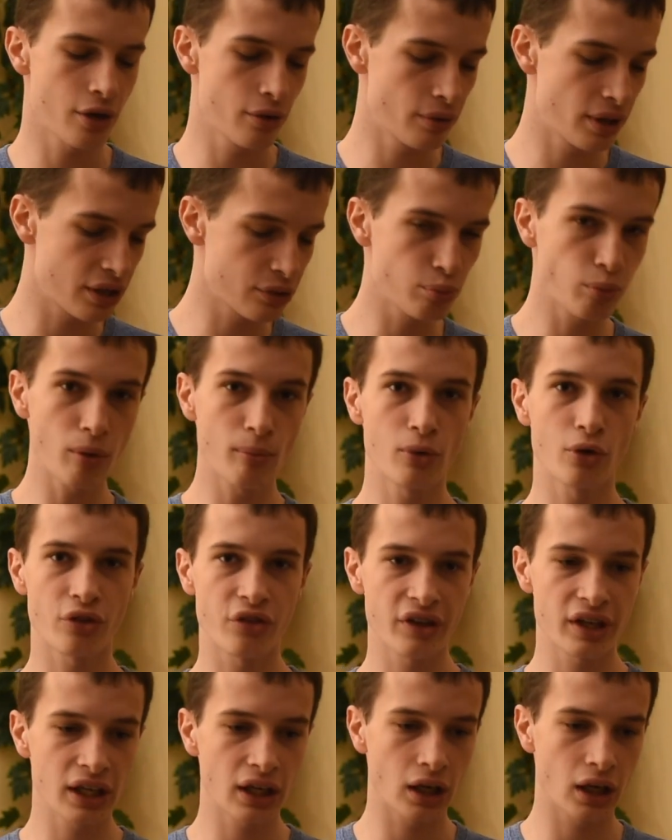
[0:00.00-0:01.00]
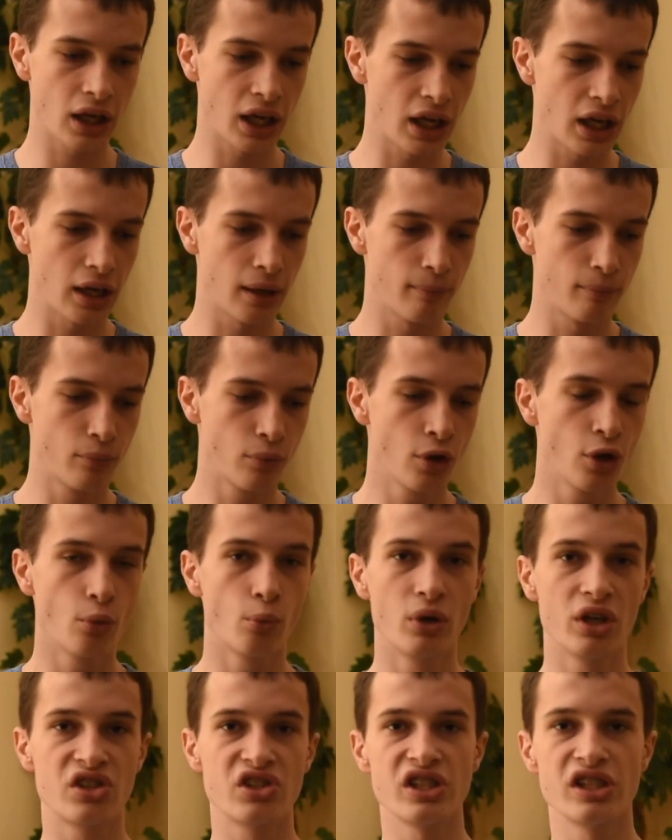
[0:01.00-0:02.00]
there's one more thing,
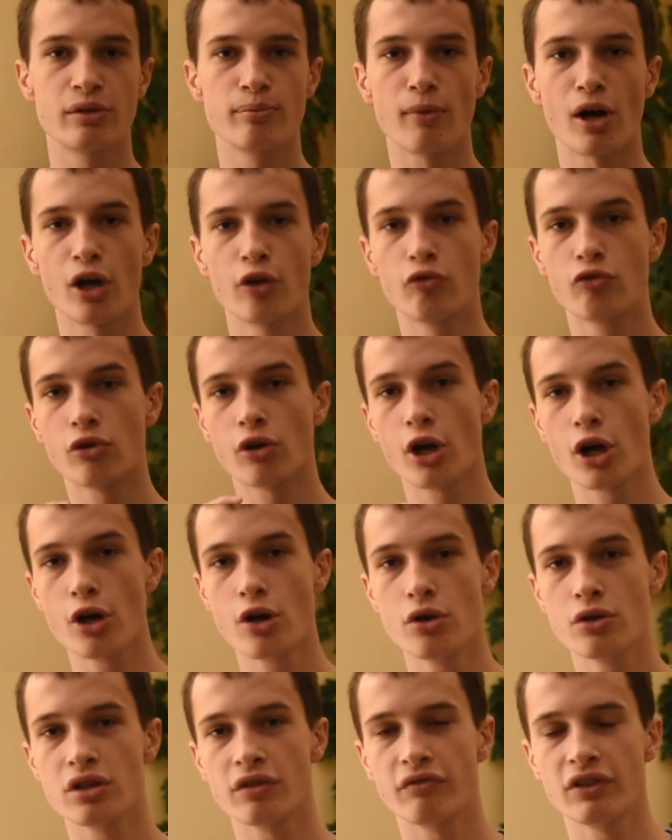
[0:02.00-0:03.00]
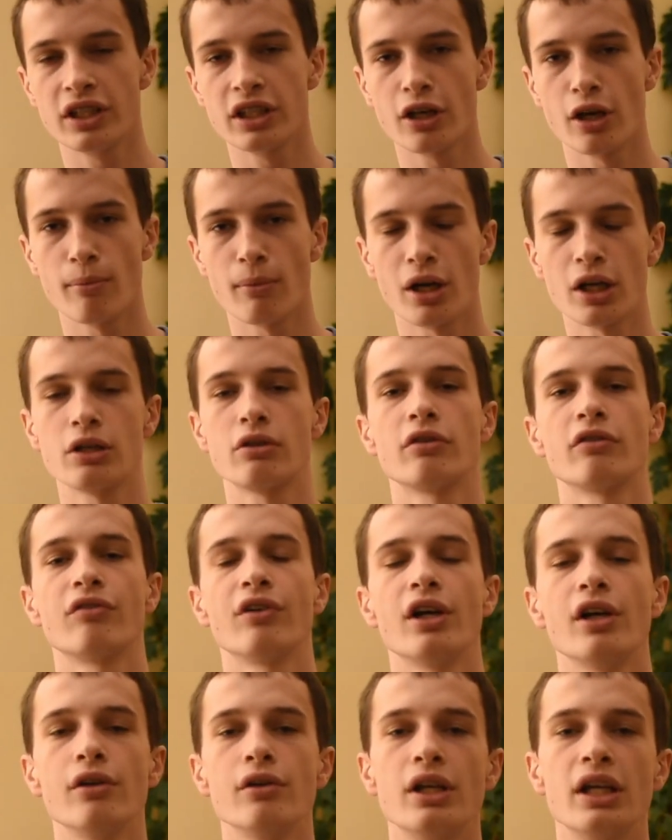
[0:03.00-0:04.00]
which is my Rode video
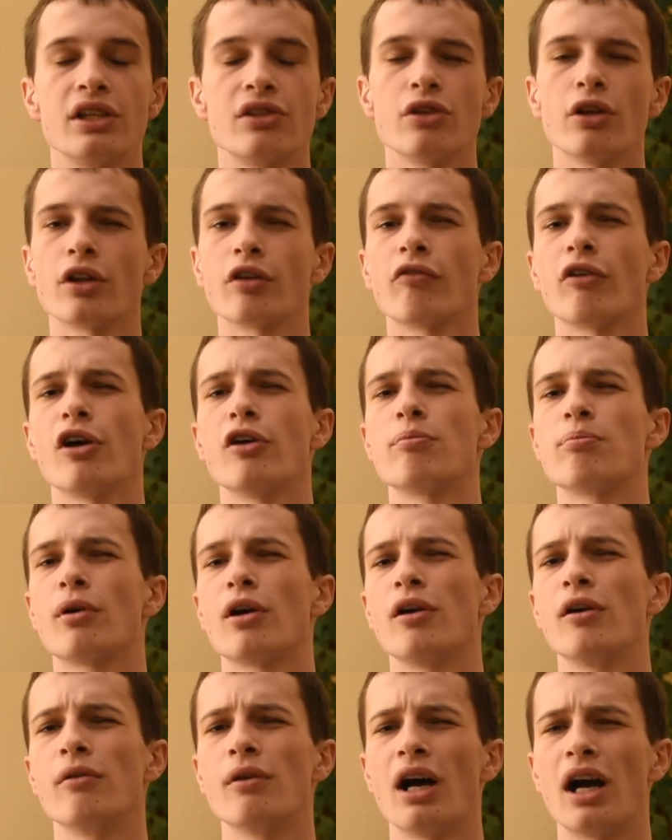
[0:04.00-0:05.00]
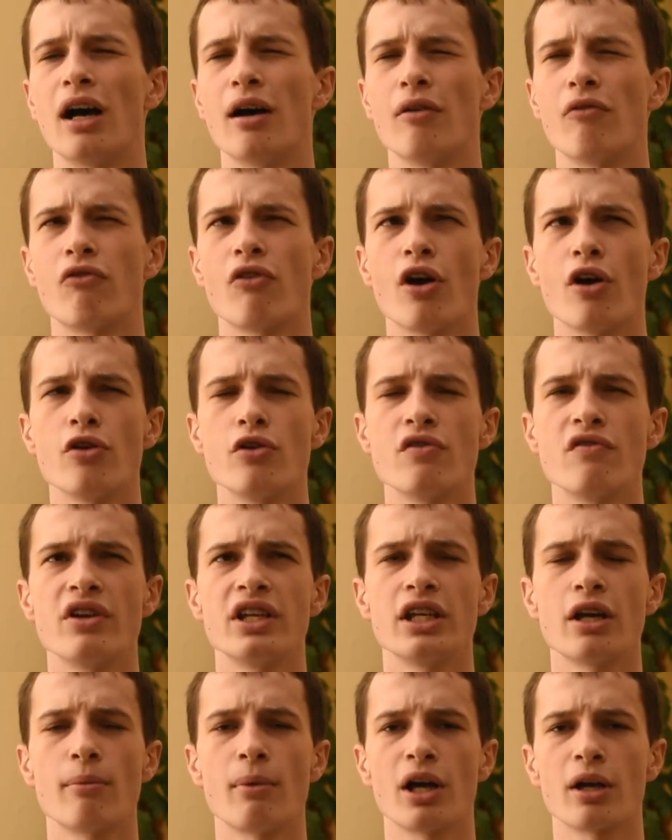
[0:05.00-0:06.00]
microphone. It's not the Rode
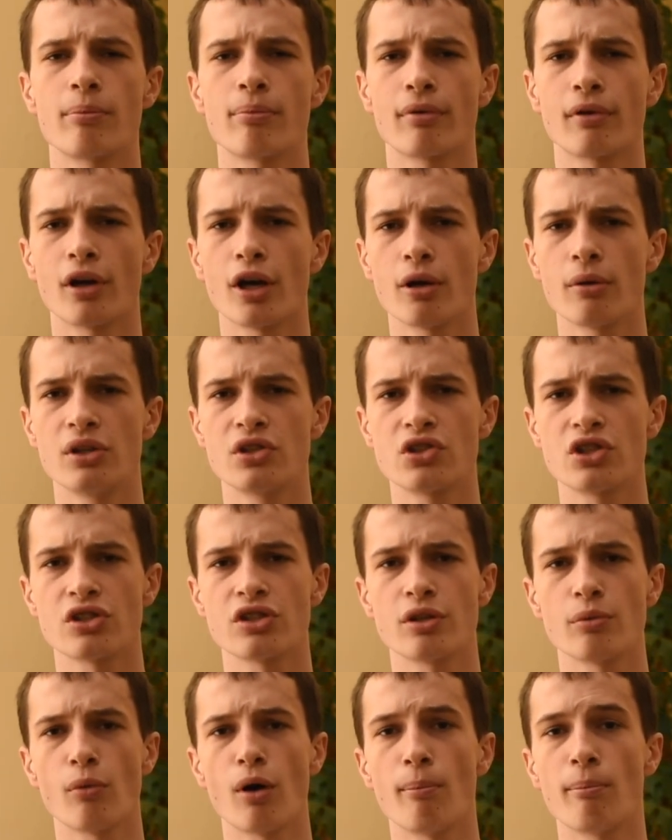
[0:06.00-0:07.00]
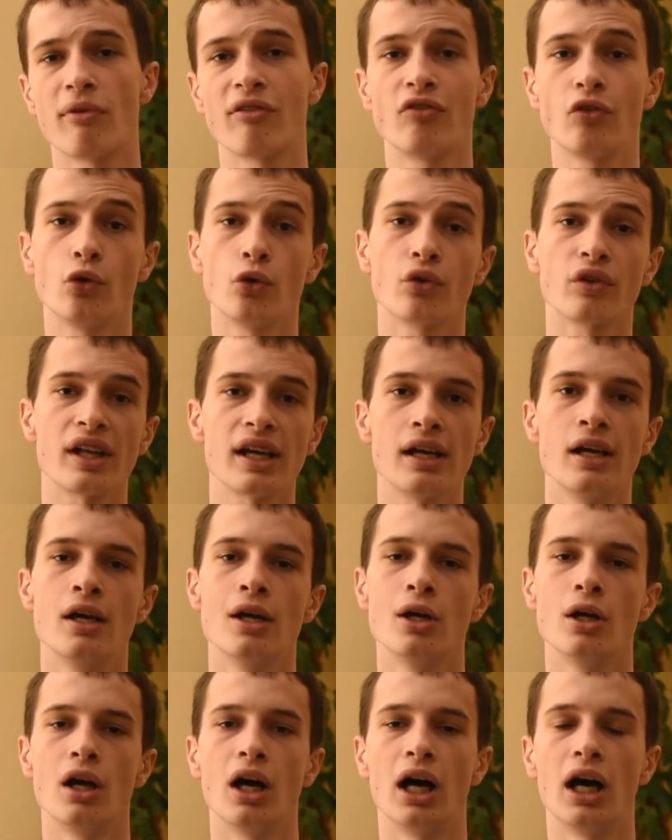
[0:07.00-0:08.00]
Video Mic Pro, it's just the one before that,
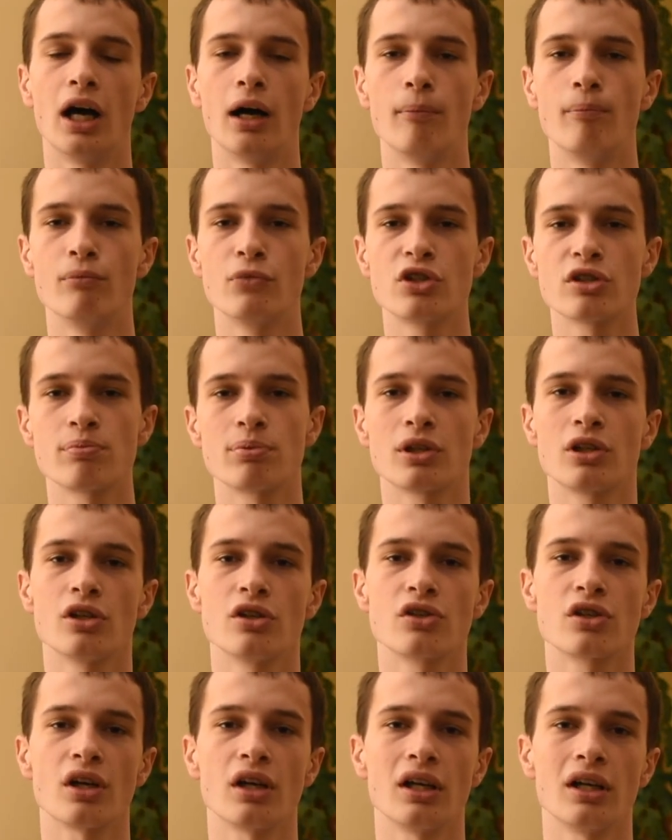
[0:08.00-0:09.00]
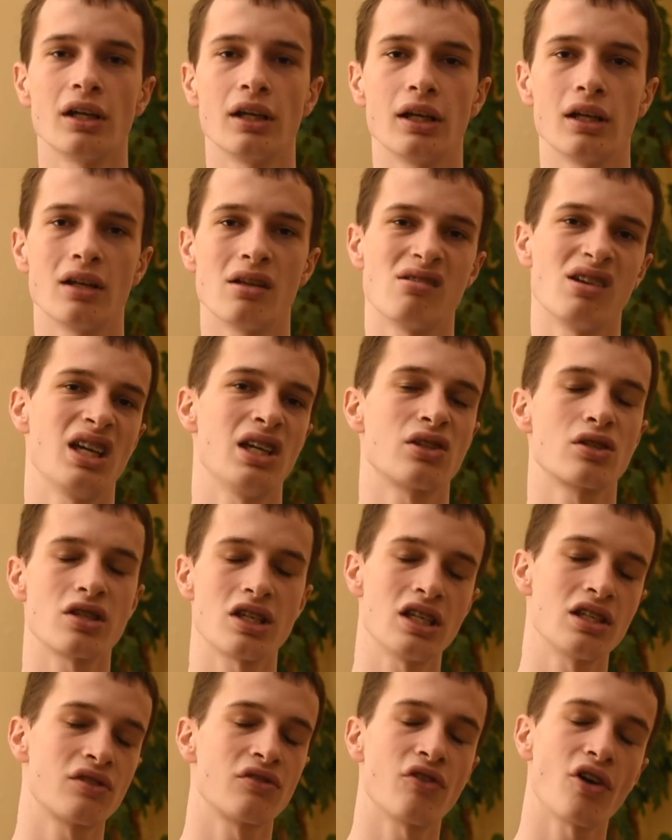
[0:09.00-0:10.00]
just because
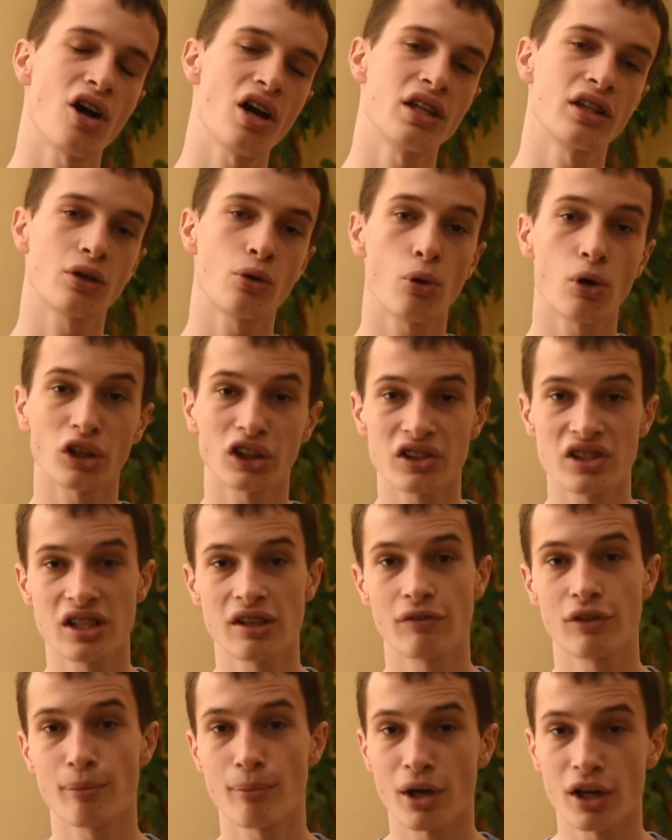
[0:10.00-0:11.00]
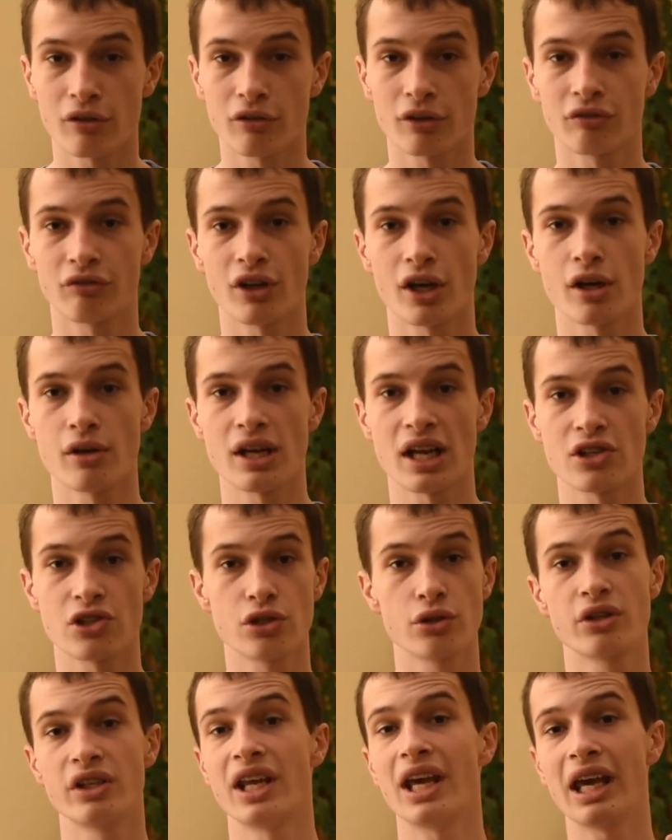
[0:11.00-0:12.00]
it's fine. The quality of the microphone, as
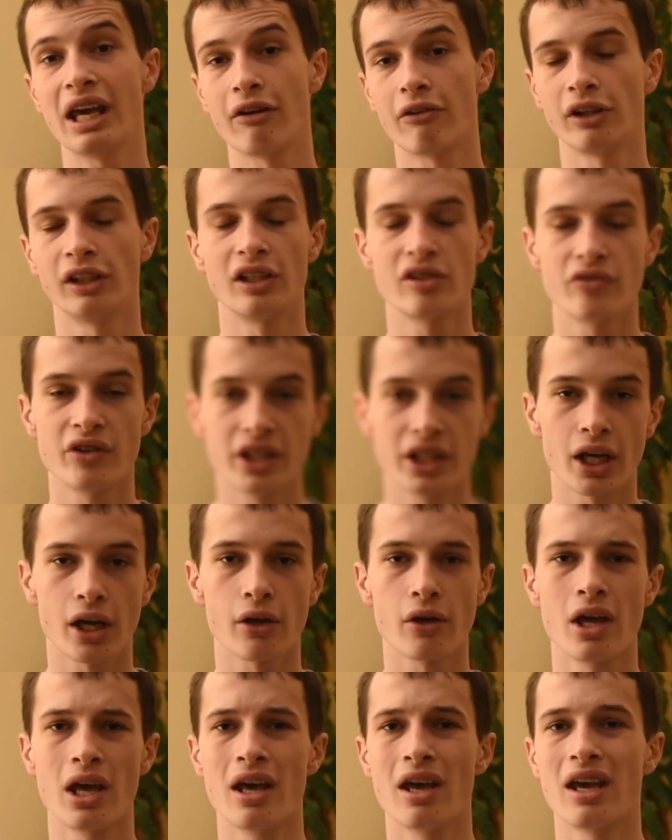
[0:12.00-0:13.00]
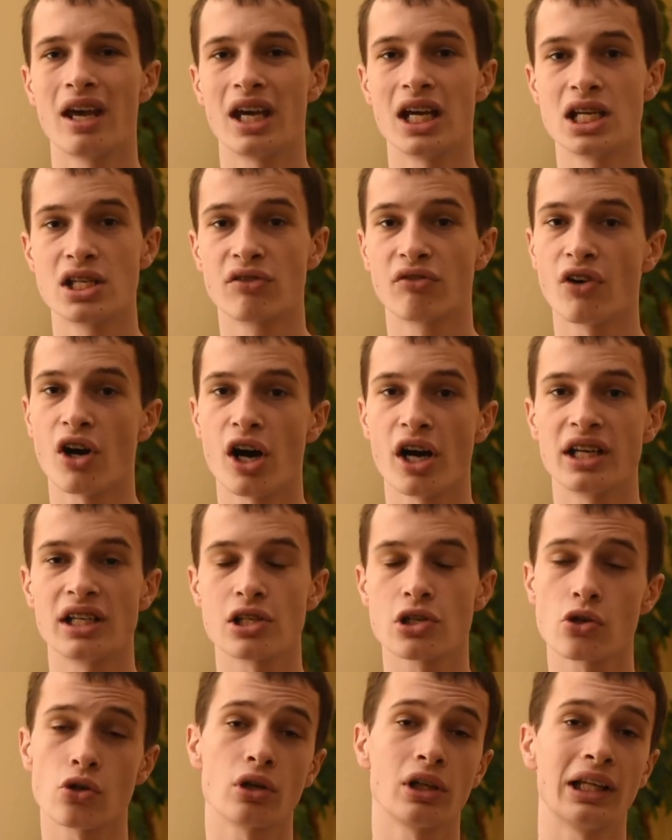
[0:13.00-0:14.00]
you can hear in this video, is fine.
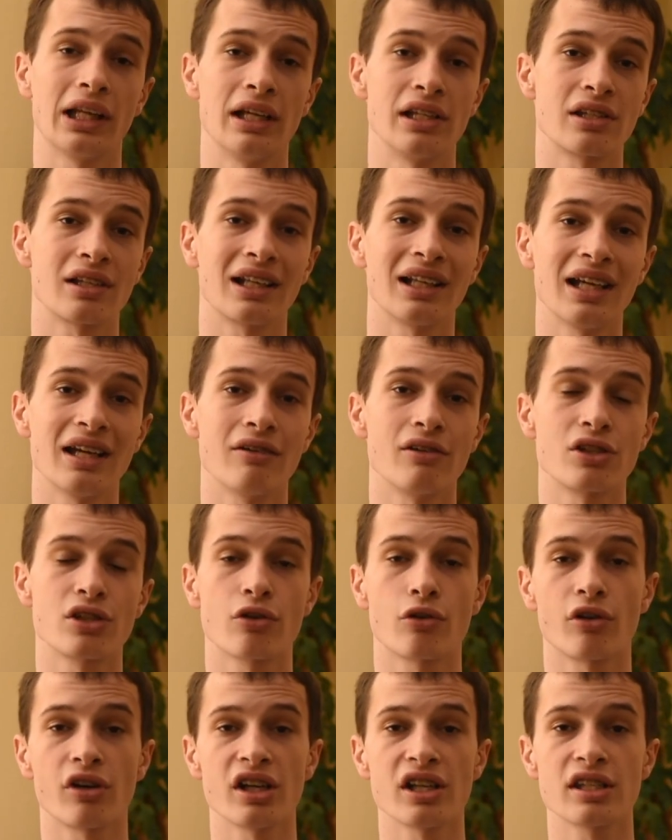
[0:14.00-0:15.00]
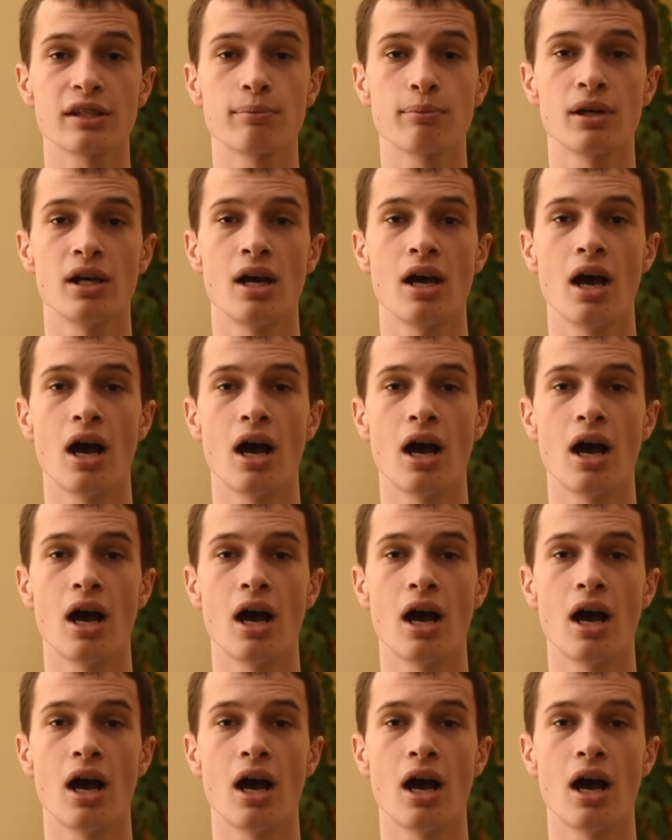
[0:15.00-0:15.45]
It's clear, it's crisp.